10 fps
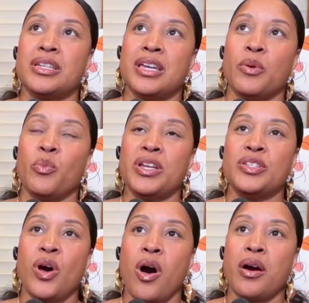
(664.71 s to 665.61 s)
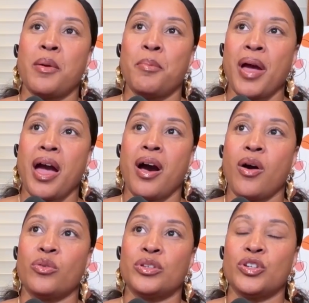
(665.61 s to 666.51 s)
Can we talk
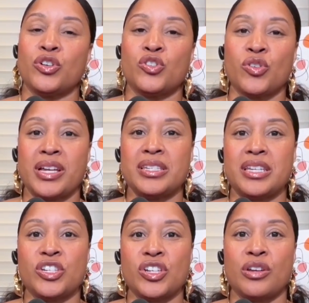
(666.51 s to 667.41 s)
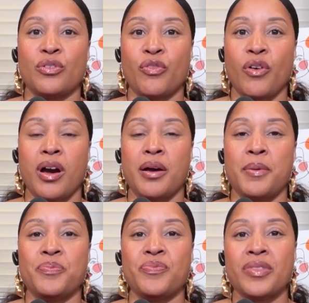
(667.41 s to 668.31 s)
about your transition
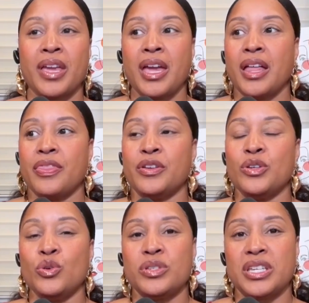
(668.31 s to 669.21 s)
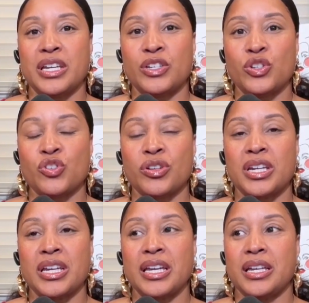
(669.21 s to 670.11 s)
from the news
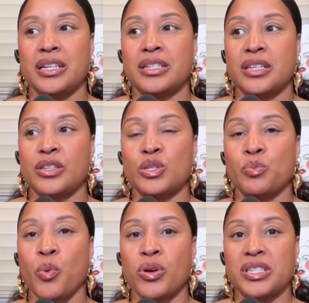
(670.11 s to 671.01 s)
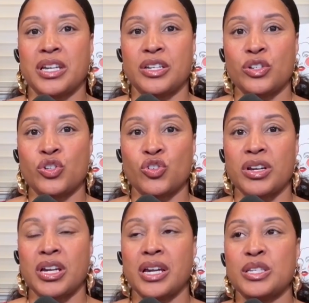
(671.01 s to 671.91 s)
industry into the sports
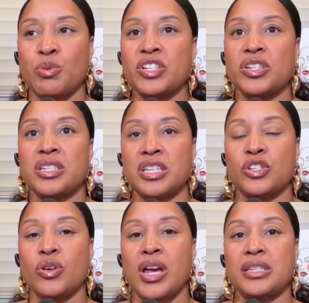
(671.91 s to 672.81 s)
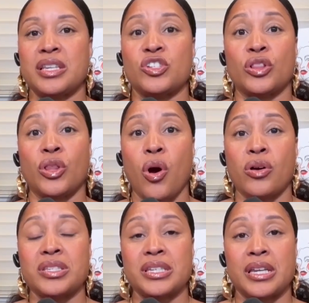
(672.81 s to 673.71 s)
industry, especially since you had such a
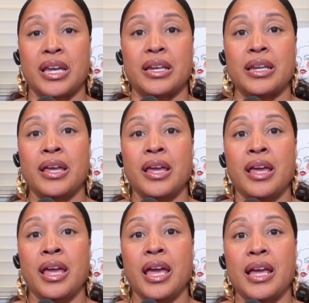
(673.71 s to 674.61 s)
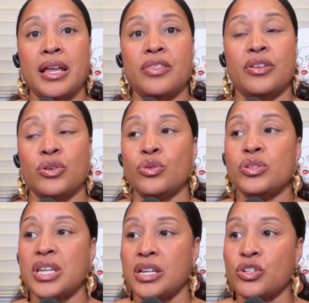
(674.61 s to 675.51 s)
long stint in the
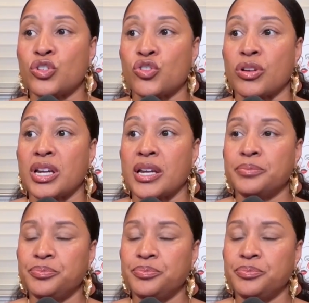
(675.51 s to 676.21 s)
news industry?